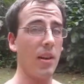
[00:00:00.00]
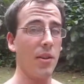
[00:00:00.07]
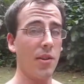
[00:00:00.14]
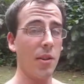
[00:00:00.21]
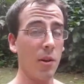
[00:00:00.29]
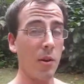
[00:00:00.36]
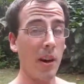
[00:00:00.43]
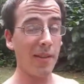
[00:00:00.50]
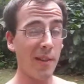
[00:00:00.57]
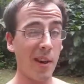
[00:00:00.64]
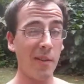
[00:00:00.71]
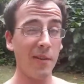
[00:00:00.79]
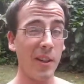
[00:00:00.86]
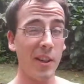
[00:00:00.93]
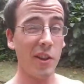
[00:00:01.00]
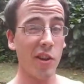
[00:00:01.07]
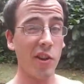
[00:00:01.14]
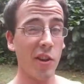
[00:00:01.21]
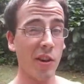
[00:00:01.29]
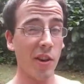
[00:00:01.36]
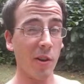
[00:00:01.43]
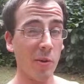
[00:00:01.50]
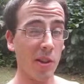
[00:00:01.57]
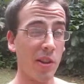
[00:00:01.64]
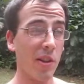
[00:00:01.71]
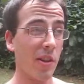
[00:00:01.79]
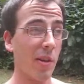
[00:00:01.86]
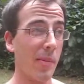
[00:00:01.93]
So after I finished stirring,
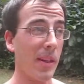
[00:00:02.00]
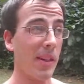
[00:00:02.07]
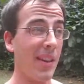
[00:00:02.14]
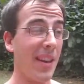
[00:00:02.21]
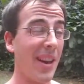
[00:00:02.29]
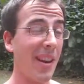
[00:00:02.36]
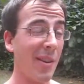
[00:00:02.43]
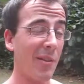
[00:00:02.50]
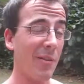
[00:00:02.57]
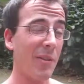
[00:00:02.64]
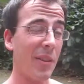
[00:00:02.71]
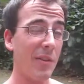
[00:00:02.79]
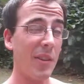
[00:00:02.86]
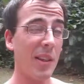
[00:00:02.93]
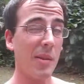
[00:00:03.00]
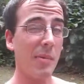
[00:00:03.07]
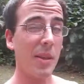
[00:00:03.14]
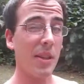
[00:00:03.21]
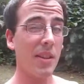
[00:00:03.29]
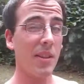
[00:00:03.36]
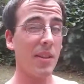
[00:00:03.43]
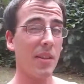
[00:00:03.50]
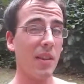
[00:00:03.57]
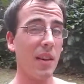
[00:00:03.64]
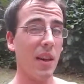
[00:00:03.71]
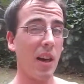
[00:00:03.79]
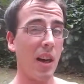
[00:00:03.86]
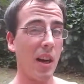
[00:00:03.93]
which took about an hour and 15 minutes,
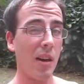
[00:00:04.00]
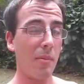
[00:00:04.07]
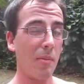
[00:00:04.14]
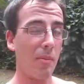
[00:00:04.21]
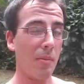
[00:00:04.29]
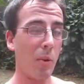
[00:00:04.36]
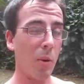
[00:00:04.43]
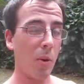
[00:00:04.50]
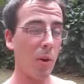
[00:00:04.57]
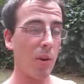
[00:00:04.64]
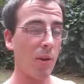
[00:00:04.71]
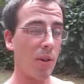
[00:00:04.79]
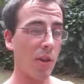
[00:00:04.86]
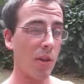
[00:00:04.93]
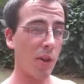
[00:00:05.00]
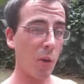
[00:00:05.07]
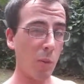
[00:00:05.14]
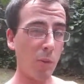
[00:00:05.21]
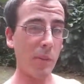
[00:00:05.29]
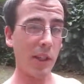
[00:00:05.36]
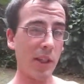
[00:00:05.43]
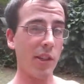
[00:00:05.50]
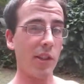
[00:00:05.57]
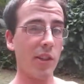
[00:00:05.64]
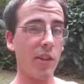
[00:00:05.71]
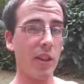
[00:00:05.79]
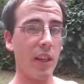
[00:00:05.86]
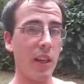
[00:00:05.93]
I poured the soap
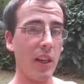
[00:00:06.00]
mixture